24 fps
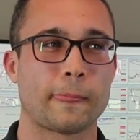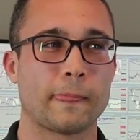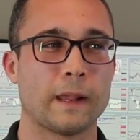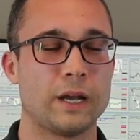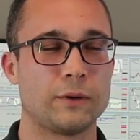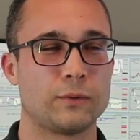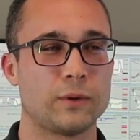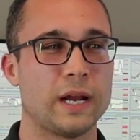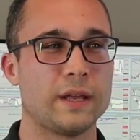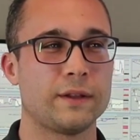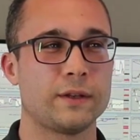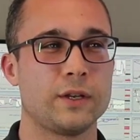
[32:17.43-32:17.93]

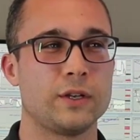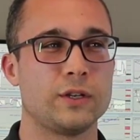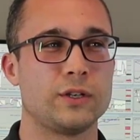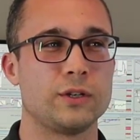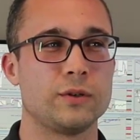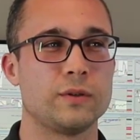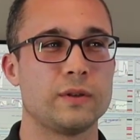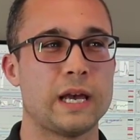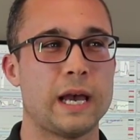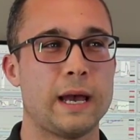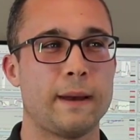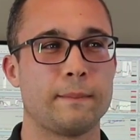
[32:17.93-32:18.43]
I'd rather you
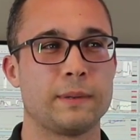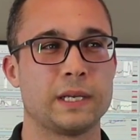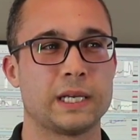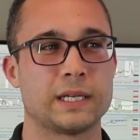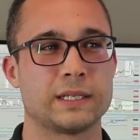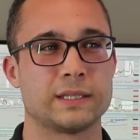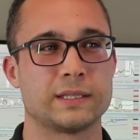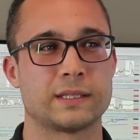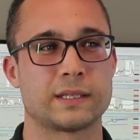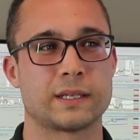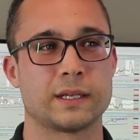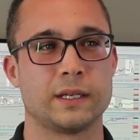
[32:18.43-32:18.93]
do that
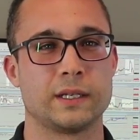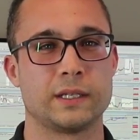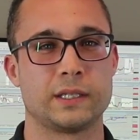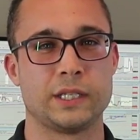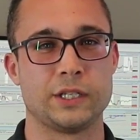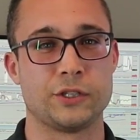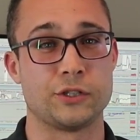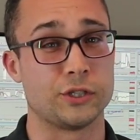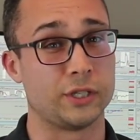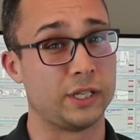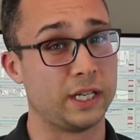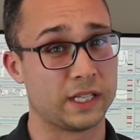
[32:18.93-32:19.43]
because it's going to
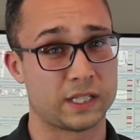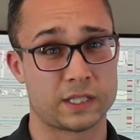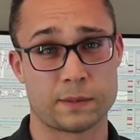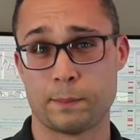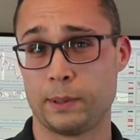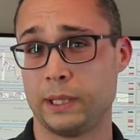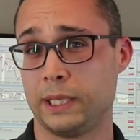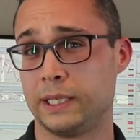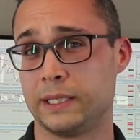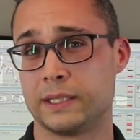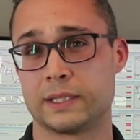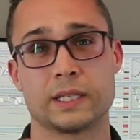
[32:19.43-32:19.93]
teach you
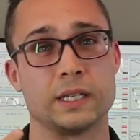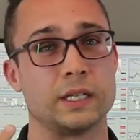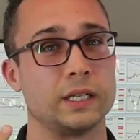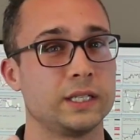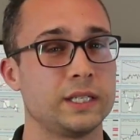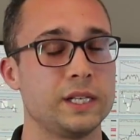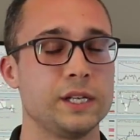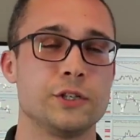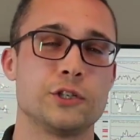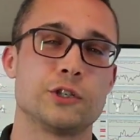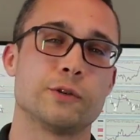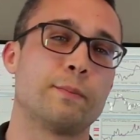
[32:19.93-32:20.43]
discipline, it's going to
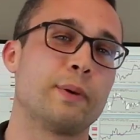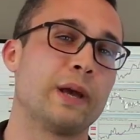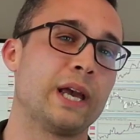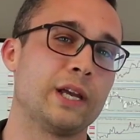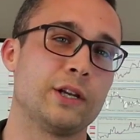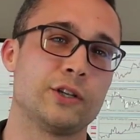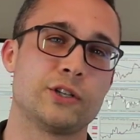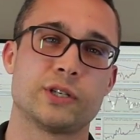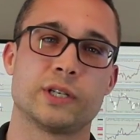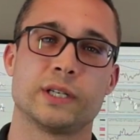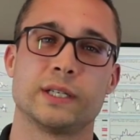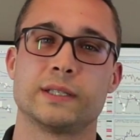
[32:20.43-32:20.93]
teach you
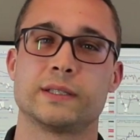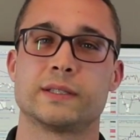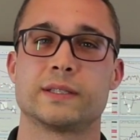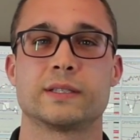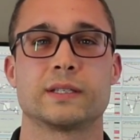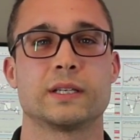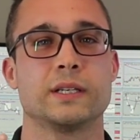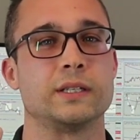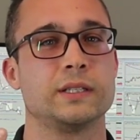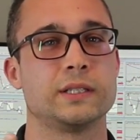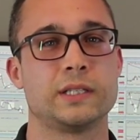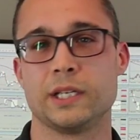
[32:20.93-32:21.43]
patience, it's
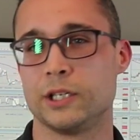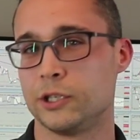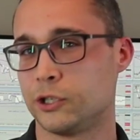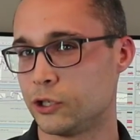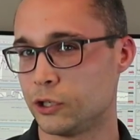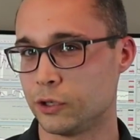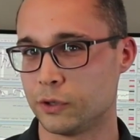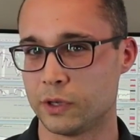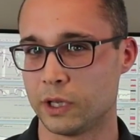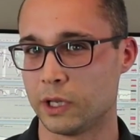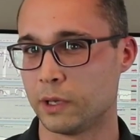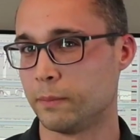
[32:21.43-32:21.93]
going to teach
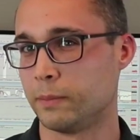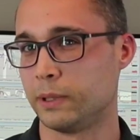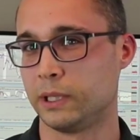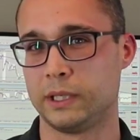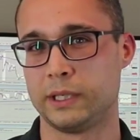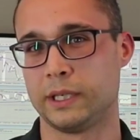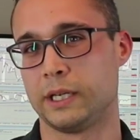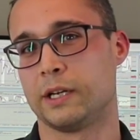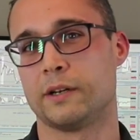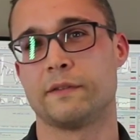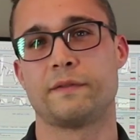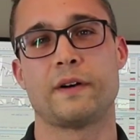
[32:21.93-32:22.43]
you the
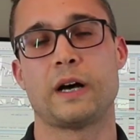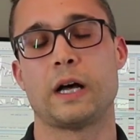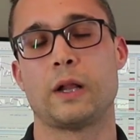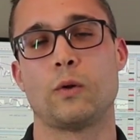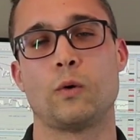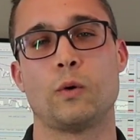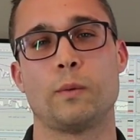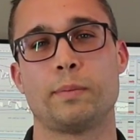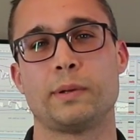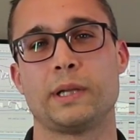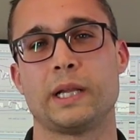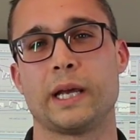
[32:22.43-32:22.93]
ability to
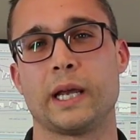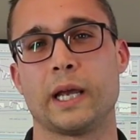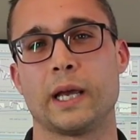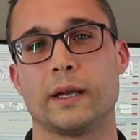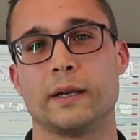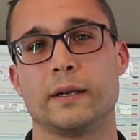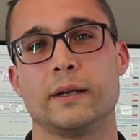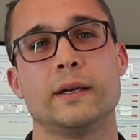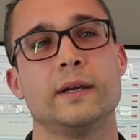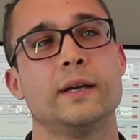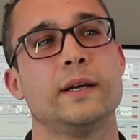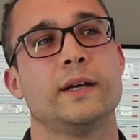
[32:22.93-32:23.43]
follow a
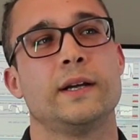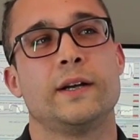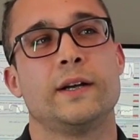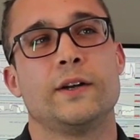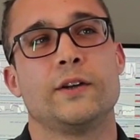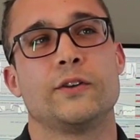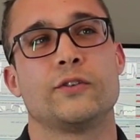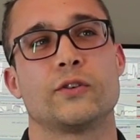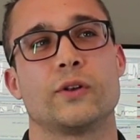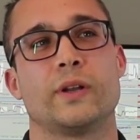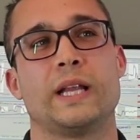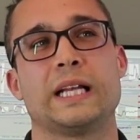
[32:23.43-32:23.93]
plan.
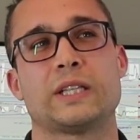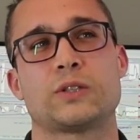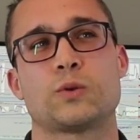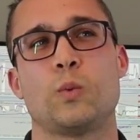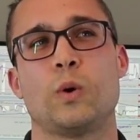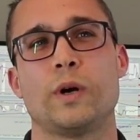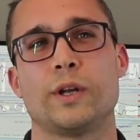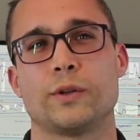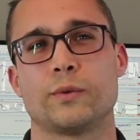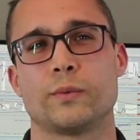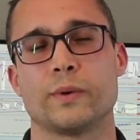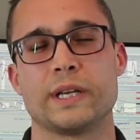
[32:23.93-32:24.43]
So that's
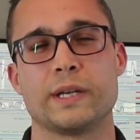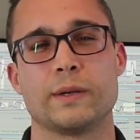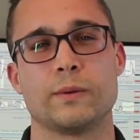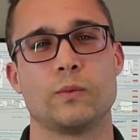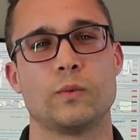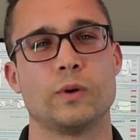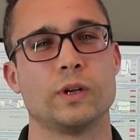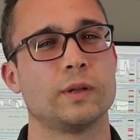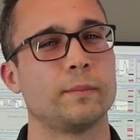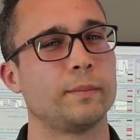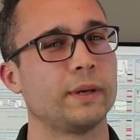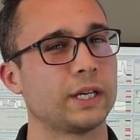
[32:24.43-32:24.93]
one of
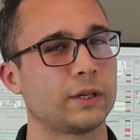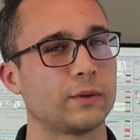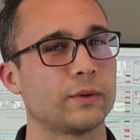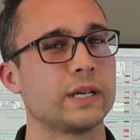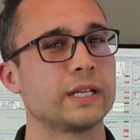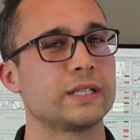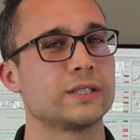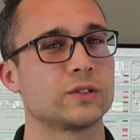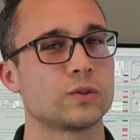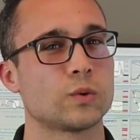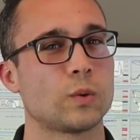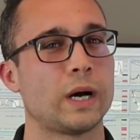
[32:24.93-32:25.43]
the big
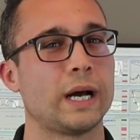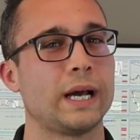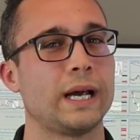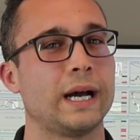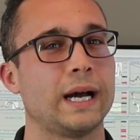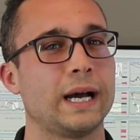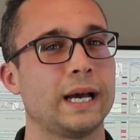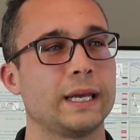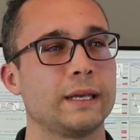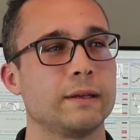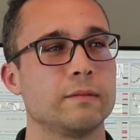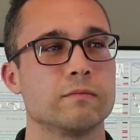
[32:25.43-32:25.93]
reasons why
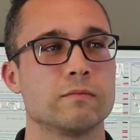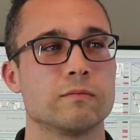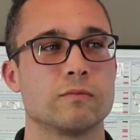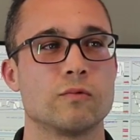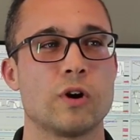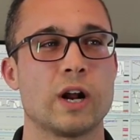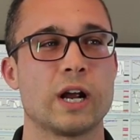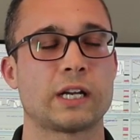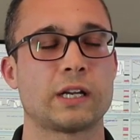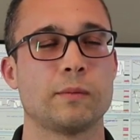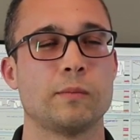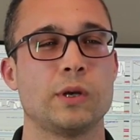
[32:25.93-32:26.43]
I
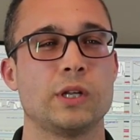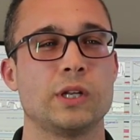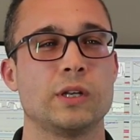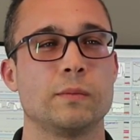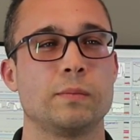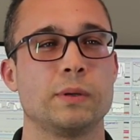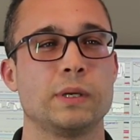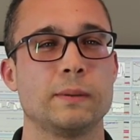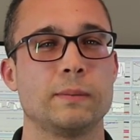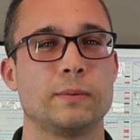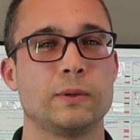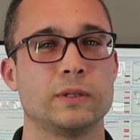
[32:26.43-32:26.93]
recommend to
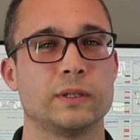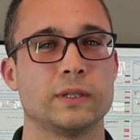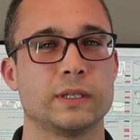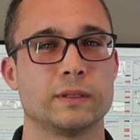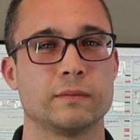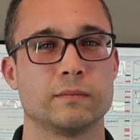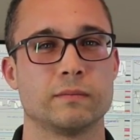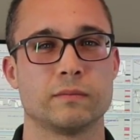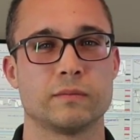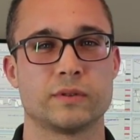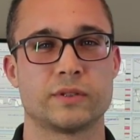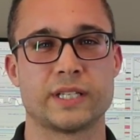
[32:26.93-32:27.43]
people
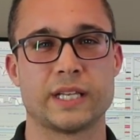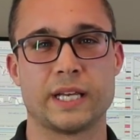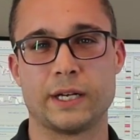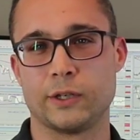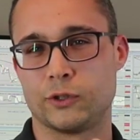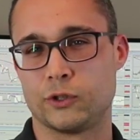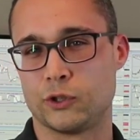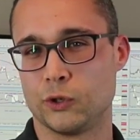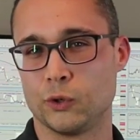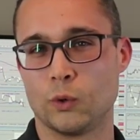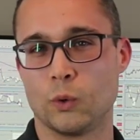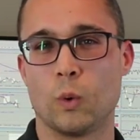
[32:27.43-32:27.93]
to set a
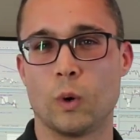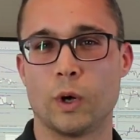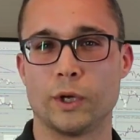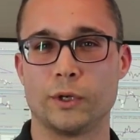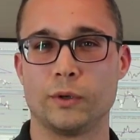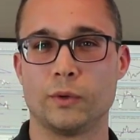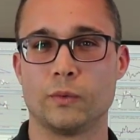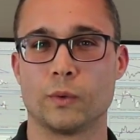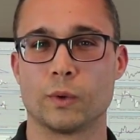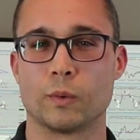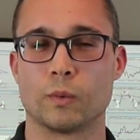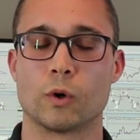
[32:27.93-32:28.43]

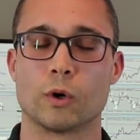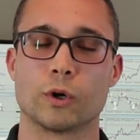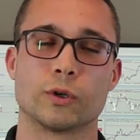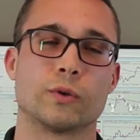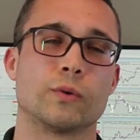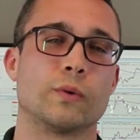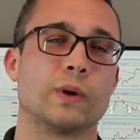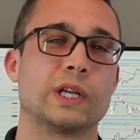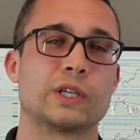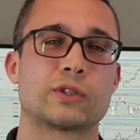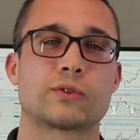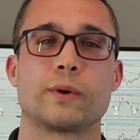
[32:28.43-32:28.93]
2-to-1 reward to
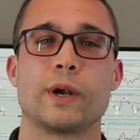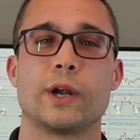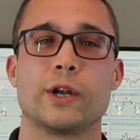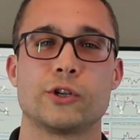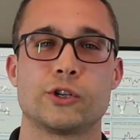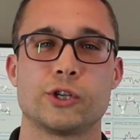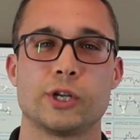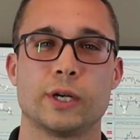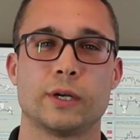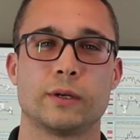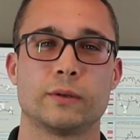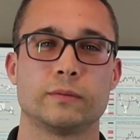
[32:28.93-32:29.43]
risk
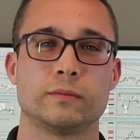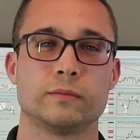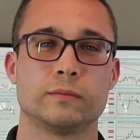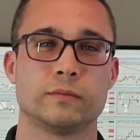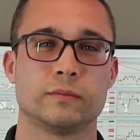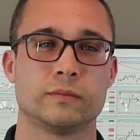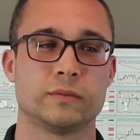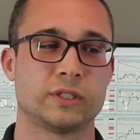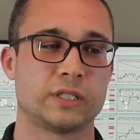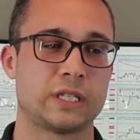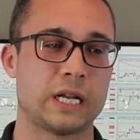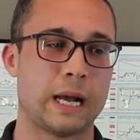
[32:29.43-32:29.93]
ratio.
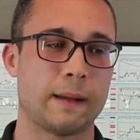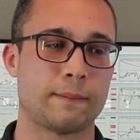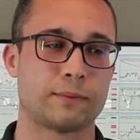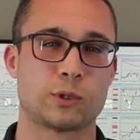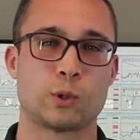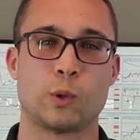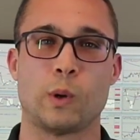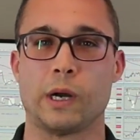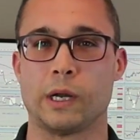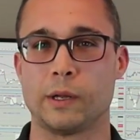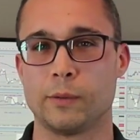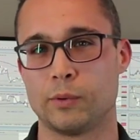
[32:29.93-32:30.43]
Stops
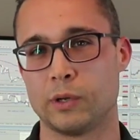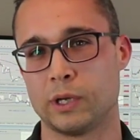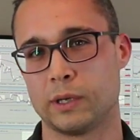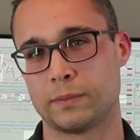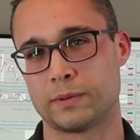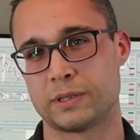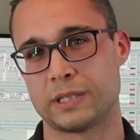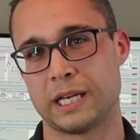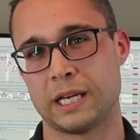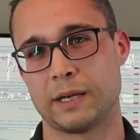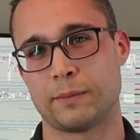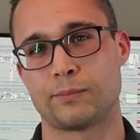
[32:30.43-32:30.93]
20
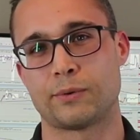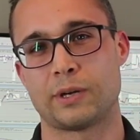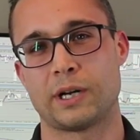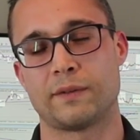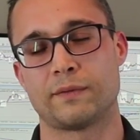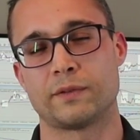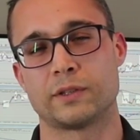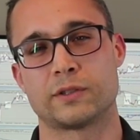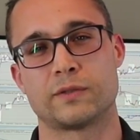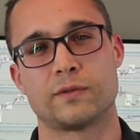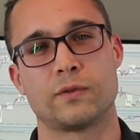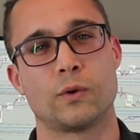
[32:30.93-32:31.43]
pips, take
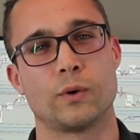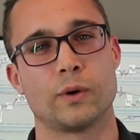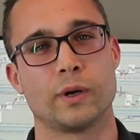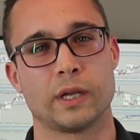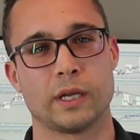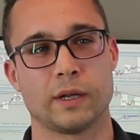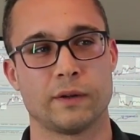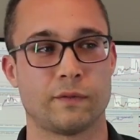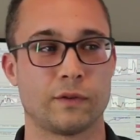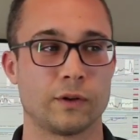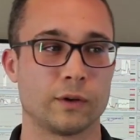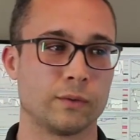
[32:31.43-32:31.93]
profits
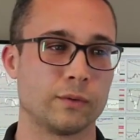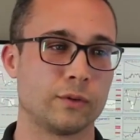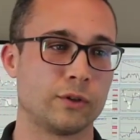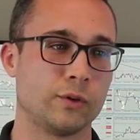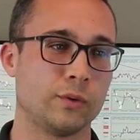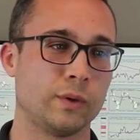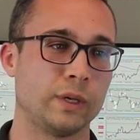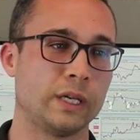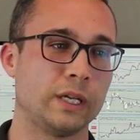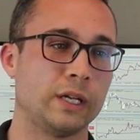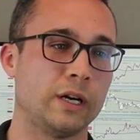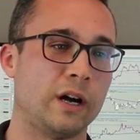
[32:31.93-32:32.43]
40. If you're
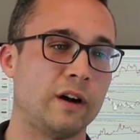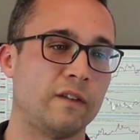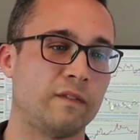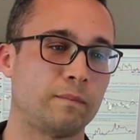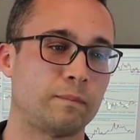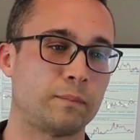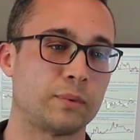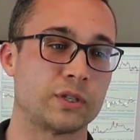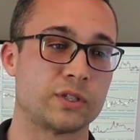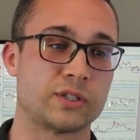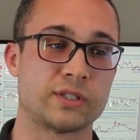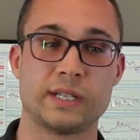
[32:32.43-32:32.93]
doing it
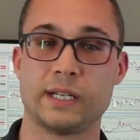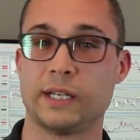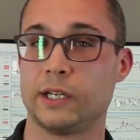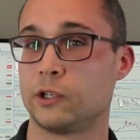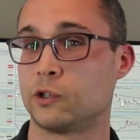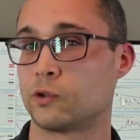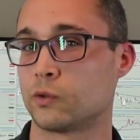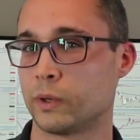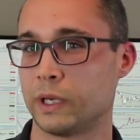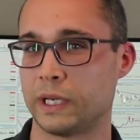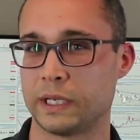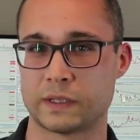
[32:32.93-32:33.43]
off
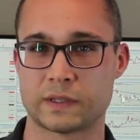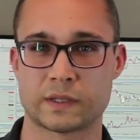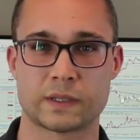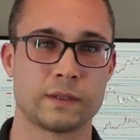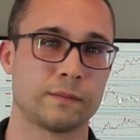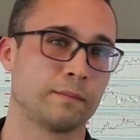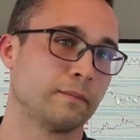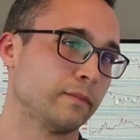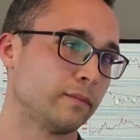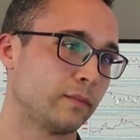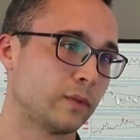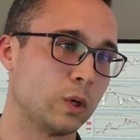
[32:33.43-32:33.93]
percentage risk,
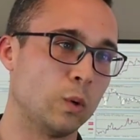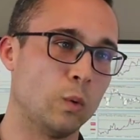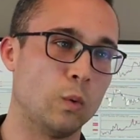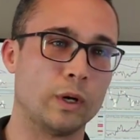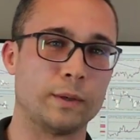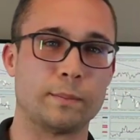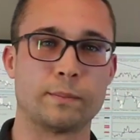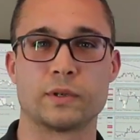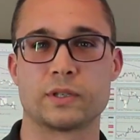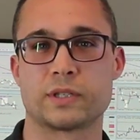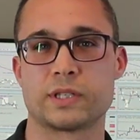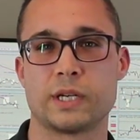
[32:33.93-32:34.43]

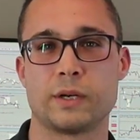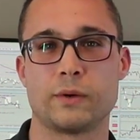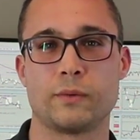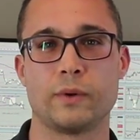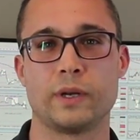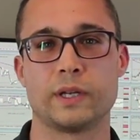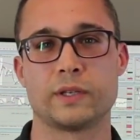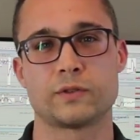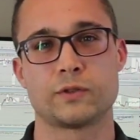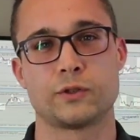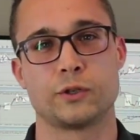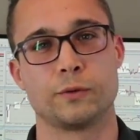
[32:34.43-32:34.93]
1%
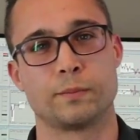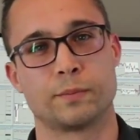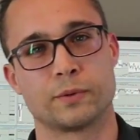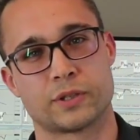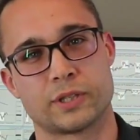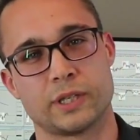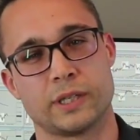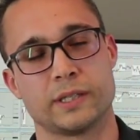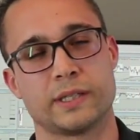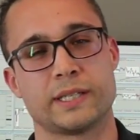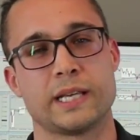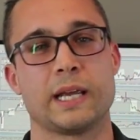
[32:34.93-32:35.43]
risk,
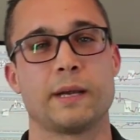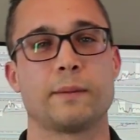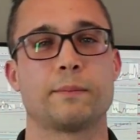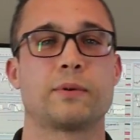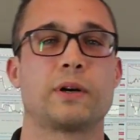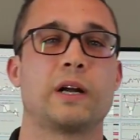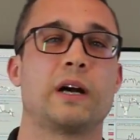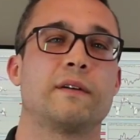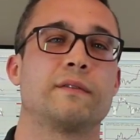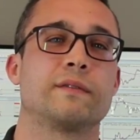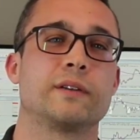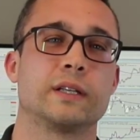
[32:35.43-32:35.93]
2% take
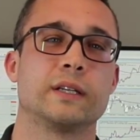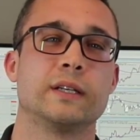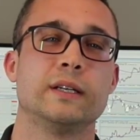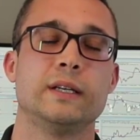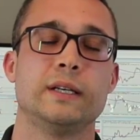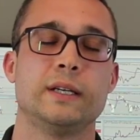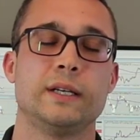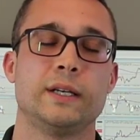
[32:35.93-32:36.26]
profit.